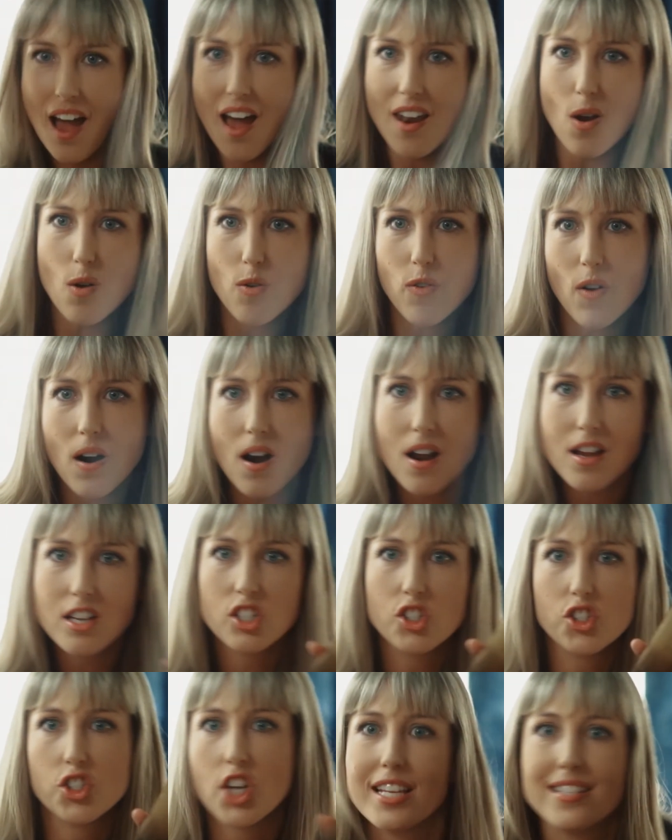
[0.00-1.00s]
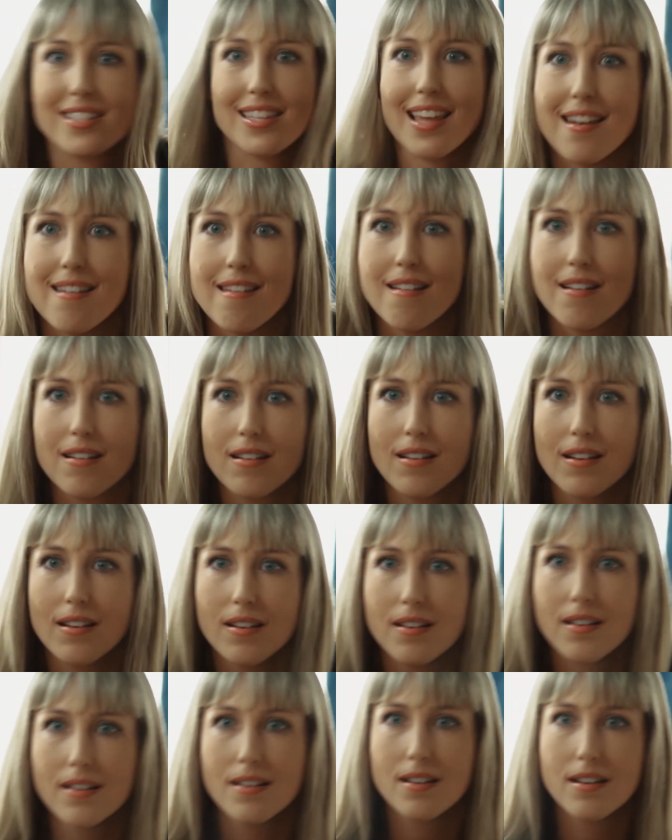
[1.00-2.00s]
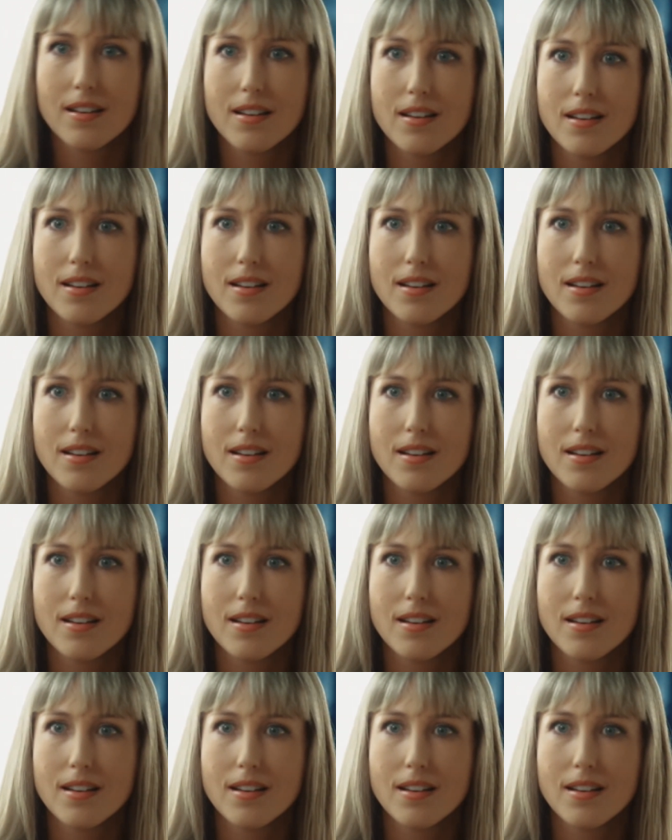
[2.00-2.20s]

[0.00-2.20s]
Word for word: not over Jason. I am